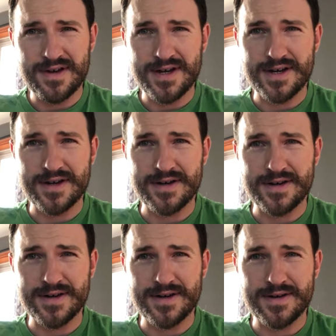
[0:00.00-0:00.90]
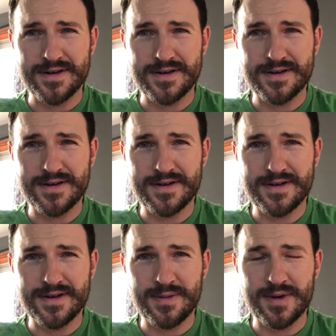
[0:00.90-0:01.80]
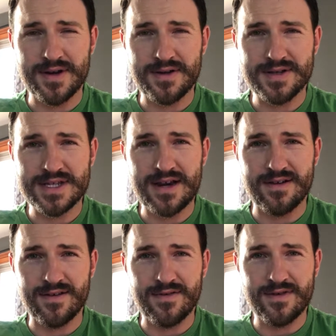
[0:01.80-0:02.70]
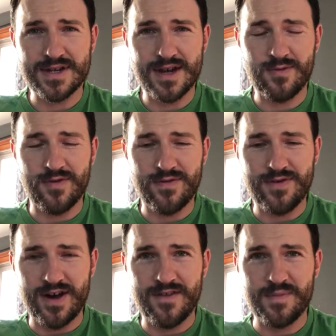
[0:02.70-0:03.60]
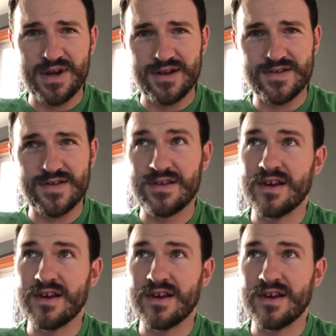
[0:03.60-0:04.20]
I'm going to set a timer for 5 minutes,